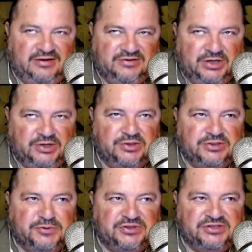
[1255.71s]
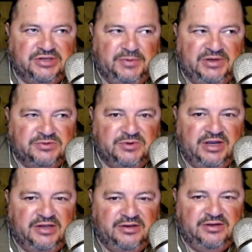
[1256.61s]
so I know this person's 8 because we
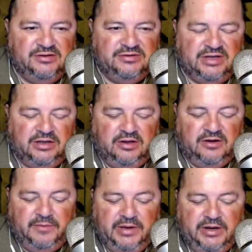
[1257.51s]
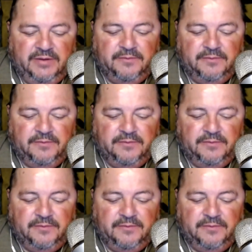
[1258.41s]
had the dialogue about it.